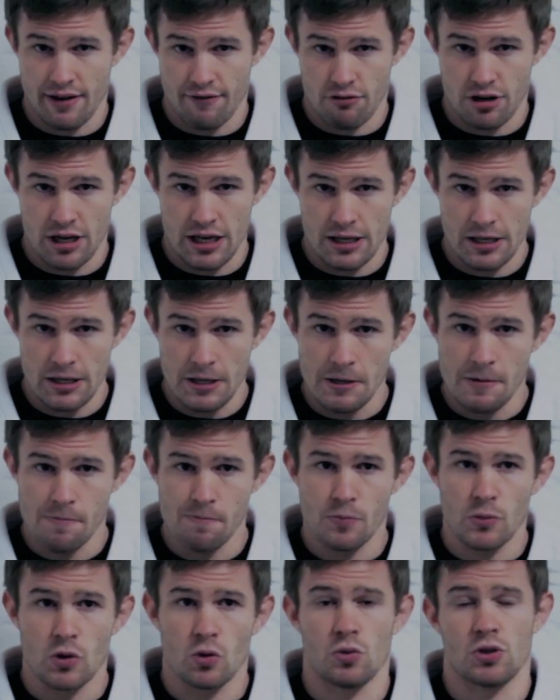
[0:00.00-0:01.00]
ever did
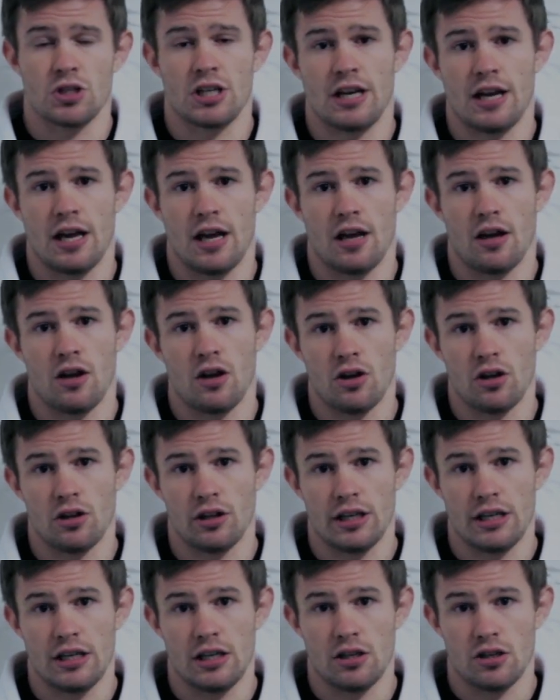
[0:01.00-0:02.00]
was in
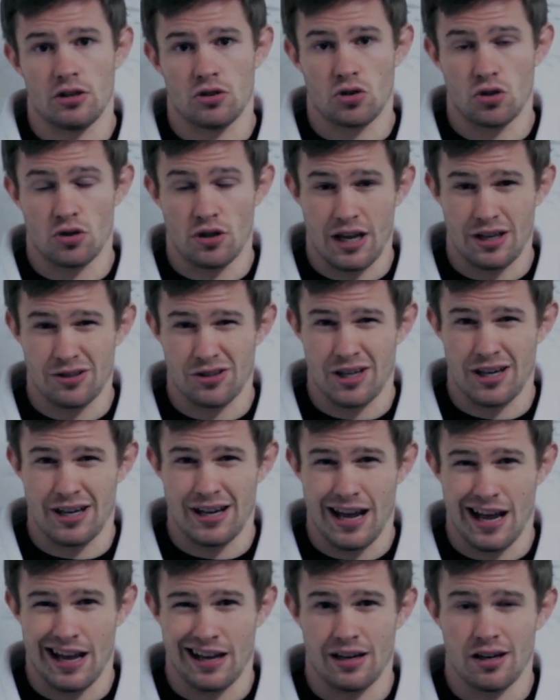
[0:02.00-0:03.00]
early 2009,
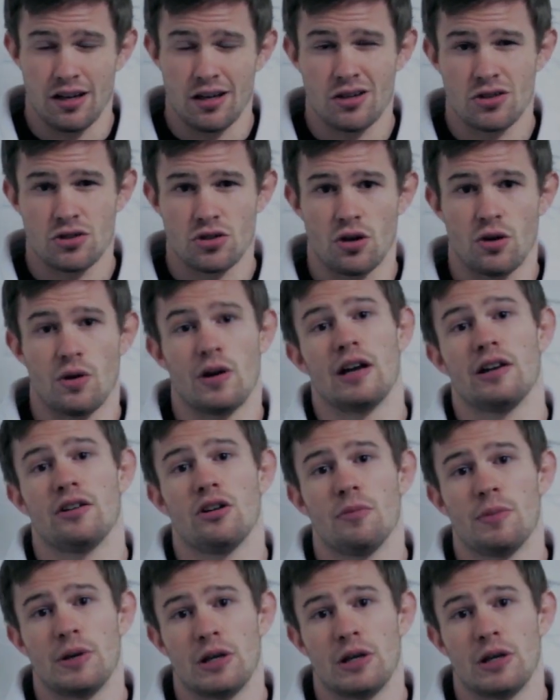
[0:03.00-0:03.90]
so I've not